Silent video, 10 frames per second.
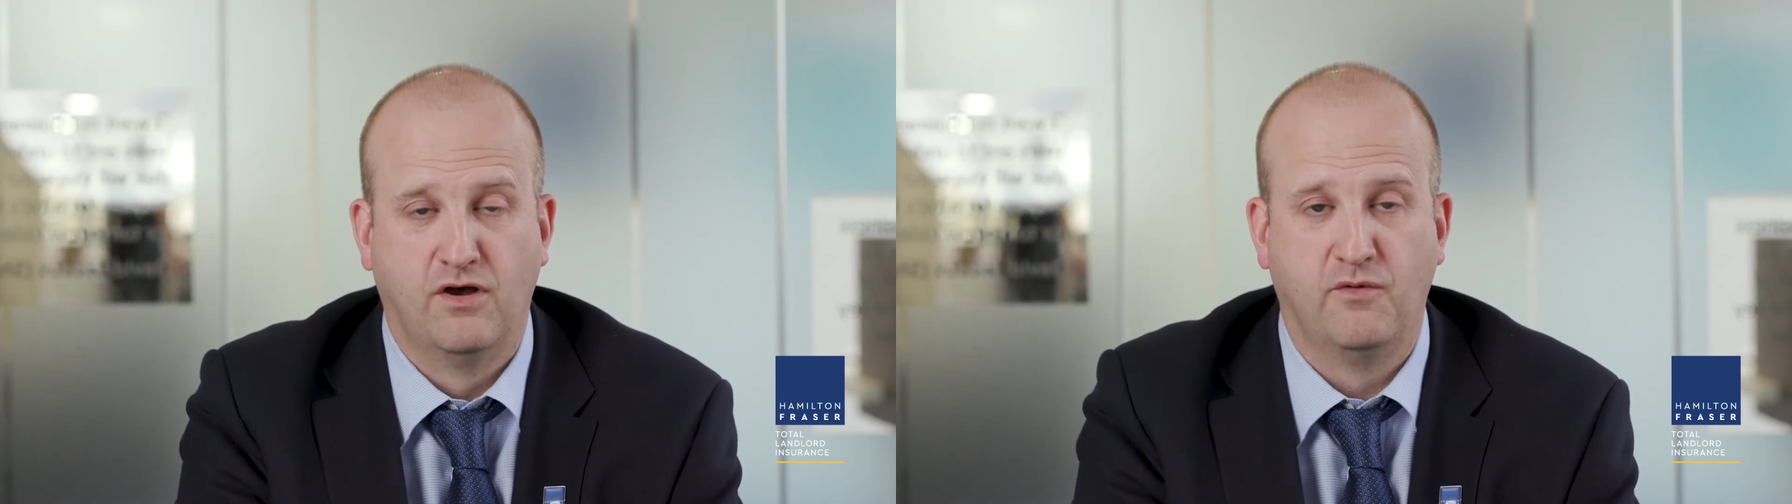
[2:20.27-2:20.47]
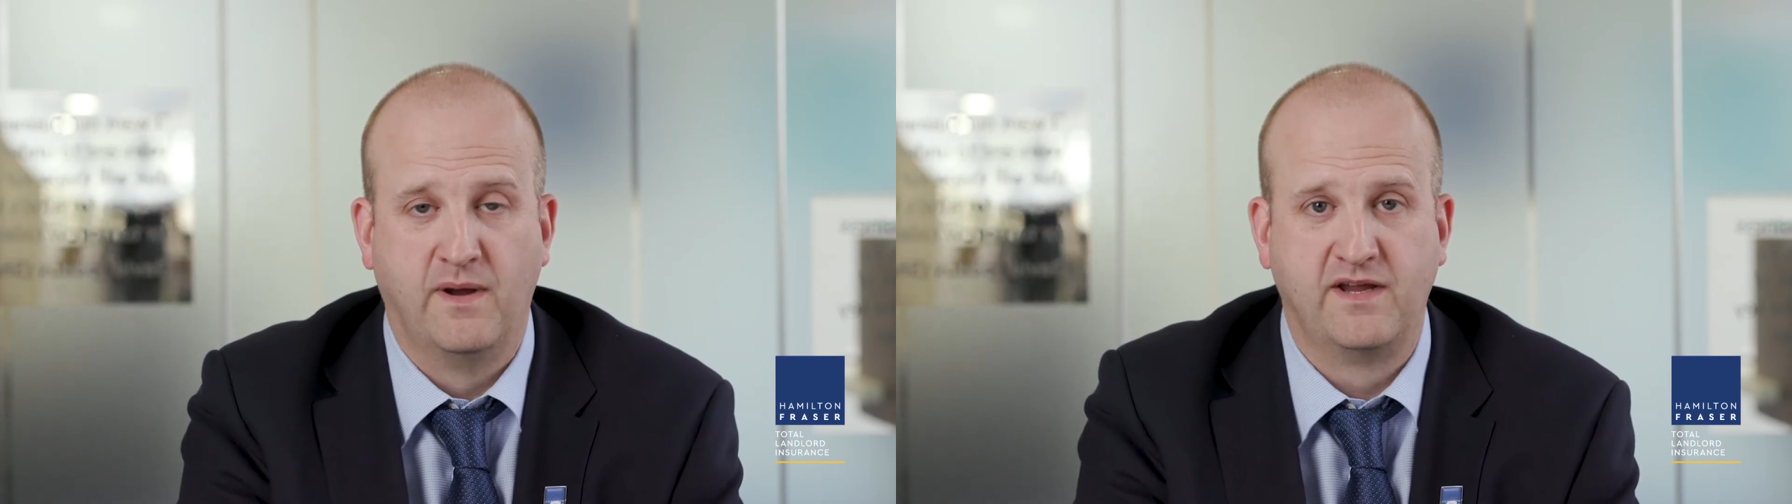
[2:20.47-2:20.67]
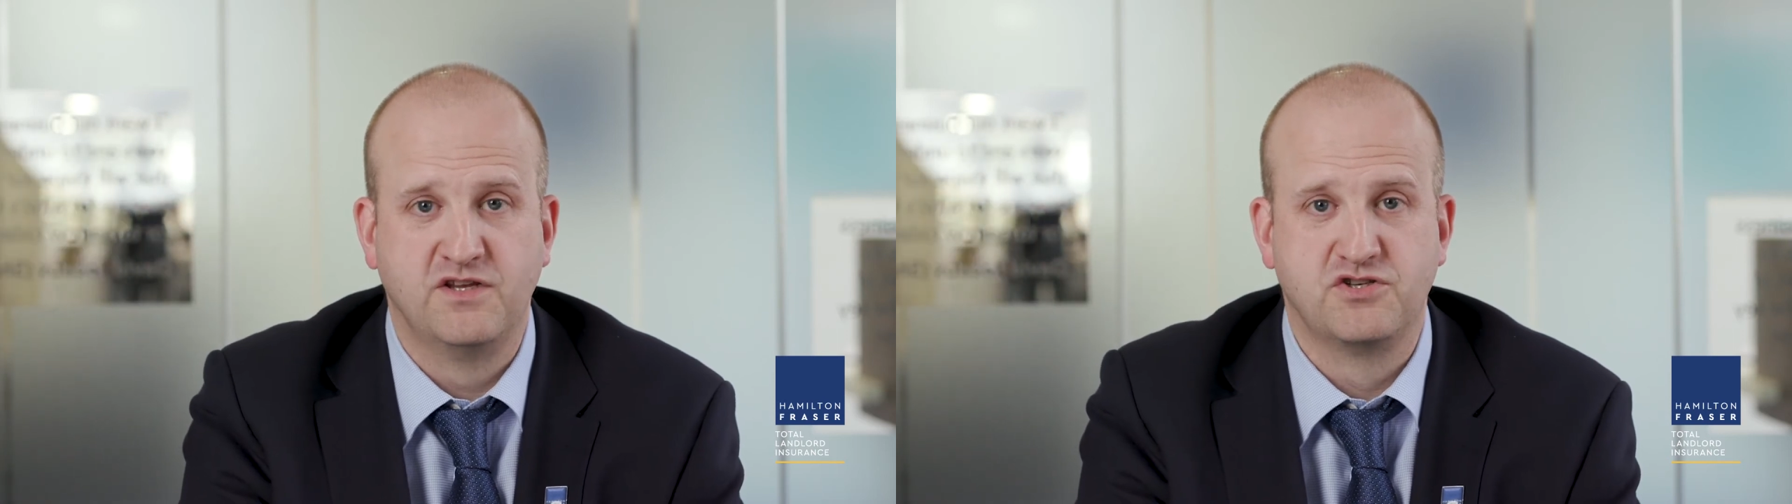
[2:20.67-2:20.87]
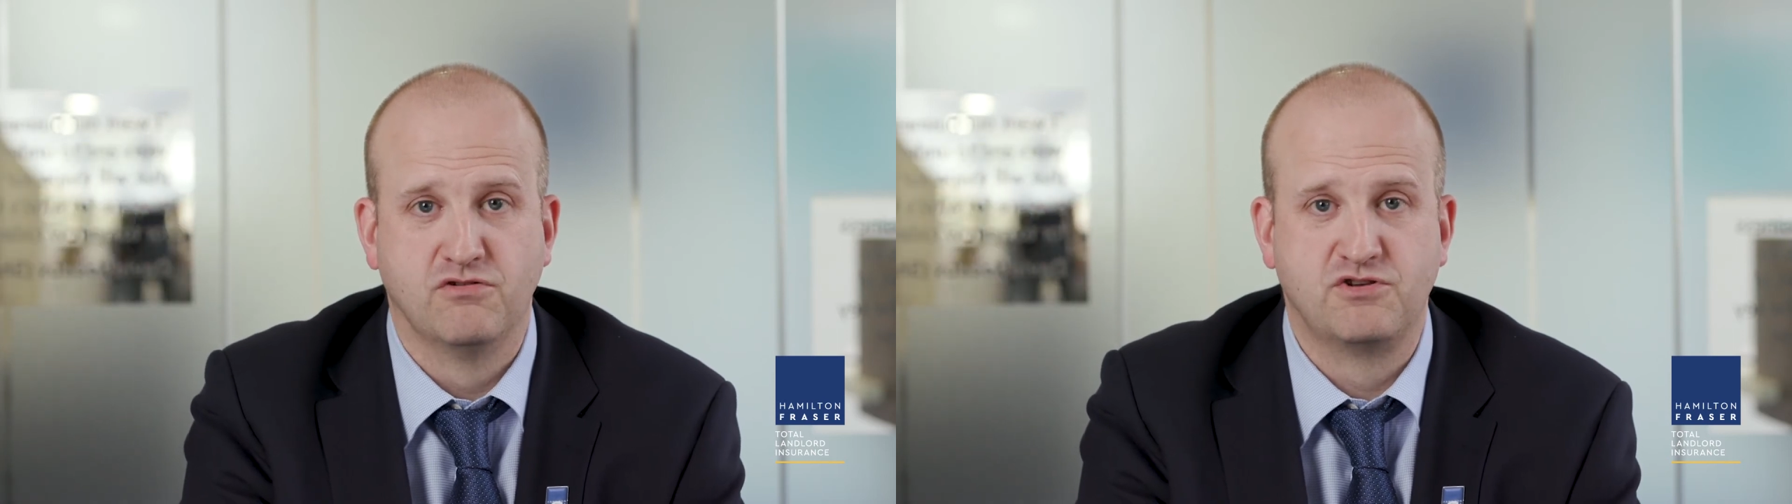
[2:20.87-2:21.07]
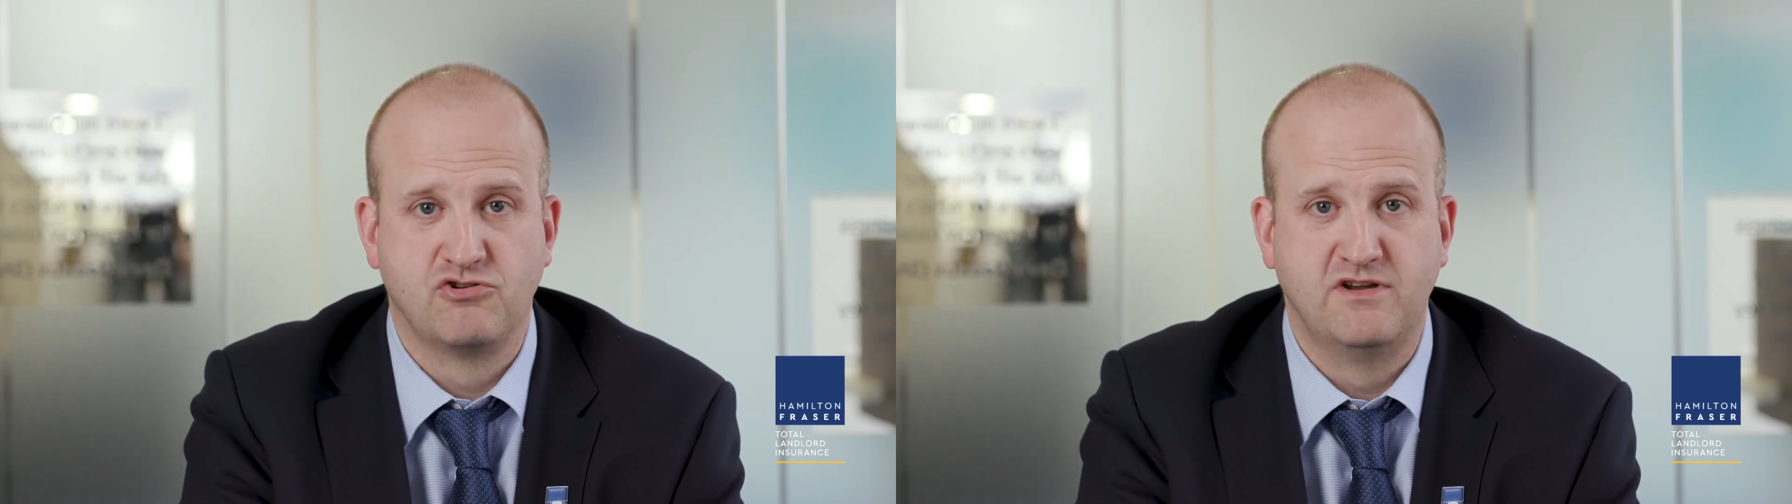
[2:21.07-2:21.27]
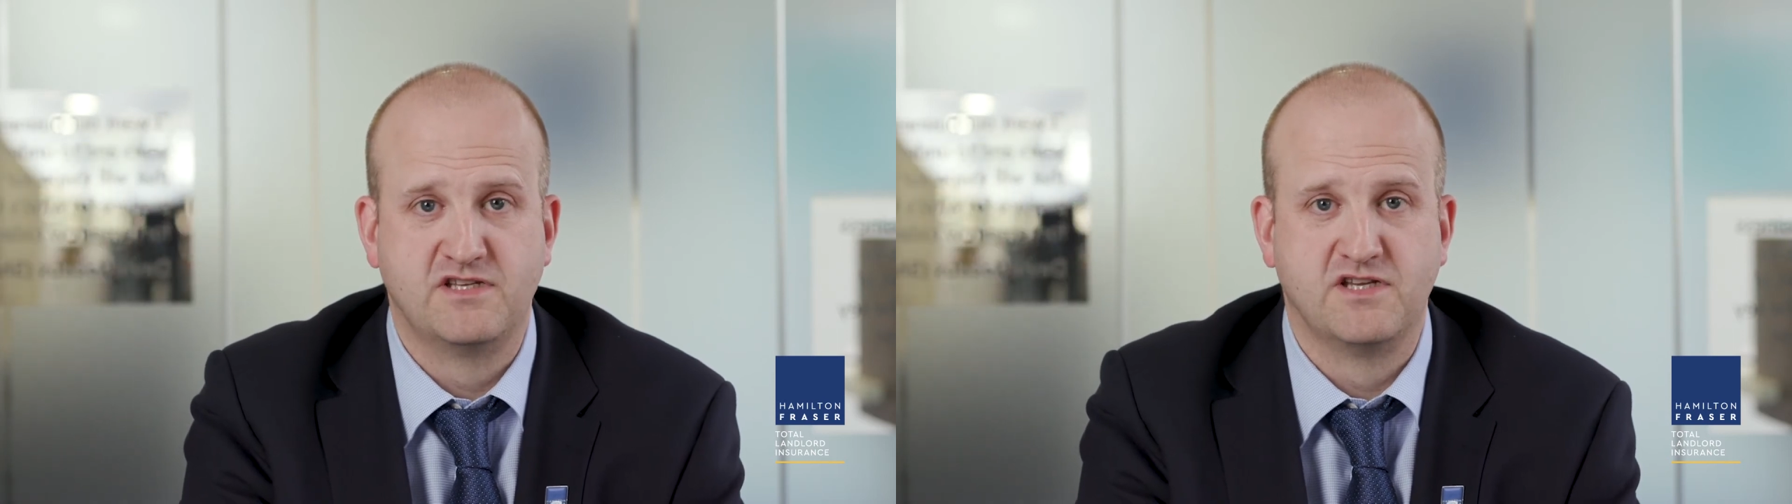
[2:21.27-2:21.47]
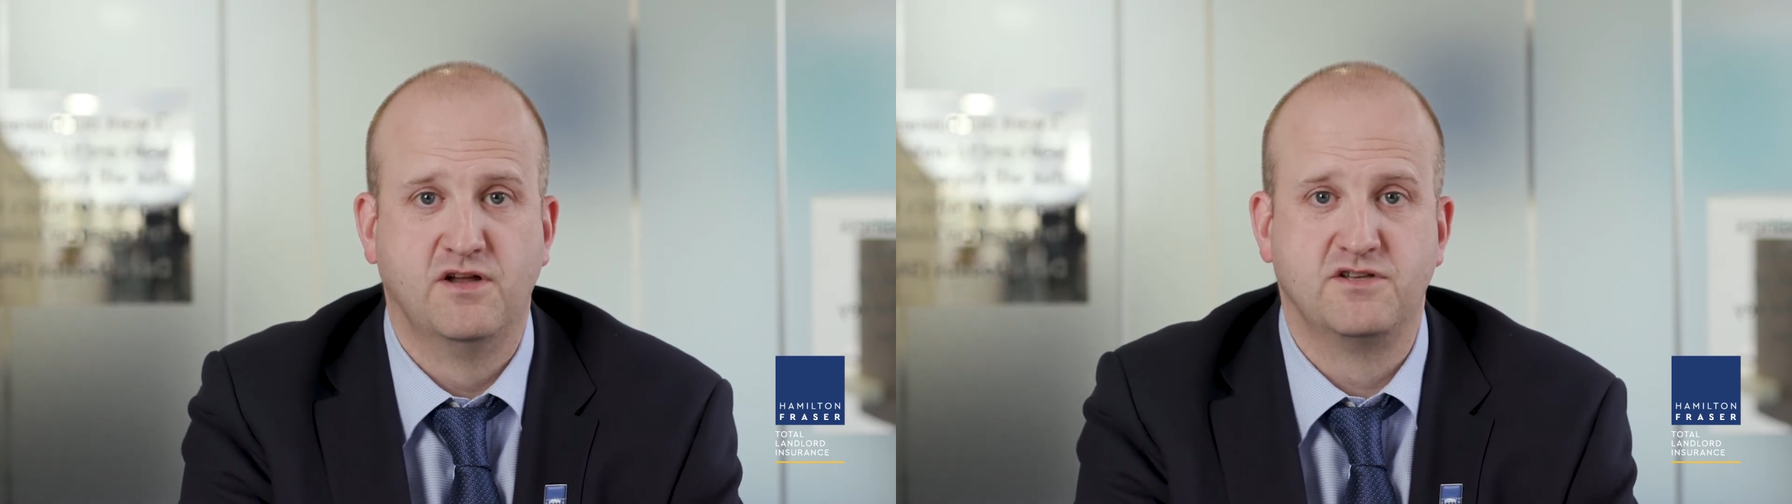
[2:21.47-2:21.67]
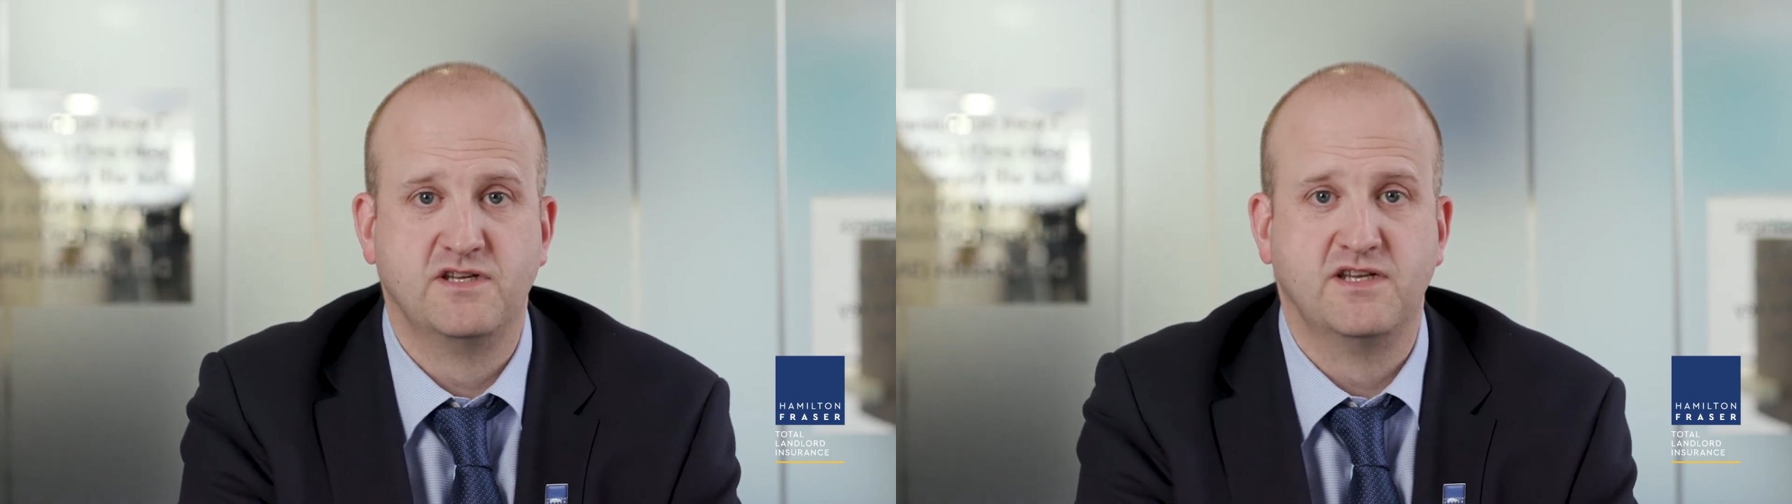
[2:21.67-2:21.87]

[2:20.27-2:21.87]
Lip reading: of making sure a tree surgeon